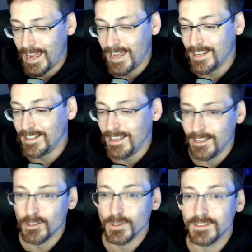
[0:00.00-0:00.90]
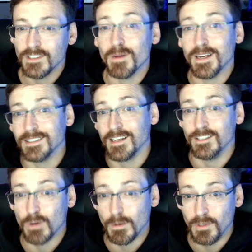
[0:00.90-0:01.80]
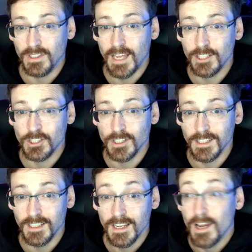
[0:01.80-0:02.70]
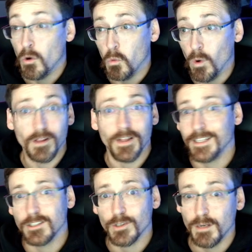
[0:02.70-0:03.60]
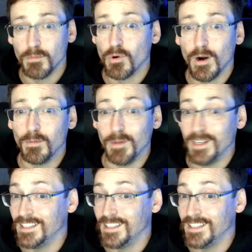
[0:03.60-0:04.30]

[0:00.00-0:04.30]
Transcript: and increases my site's reputation while answering a problem at the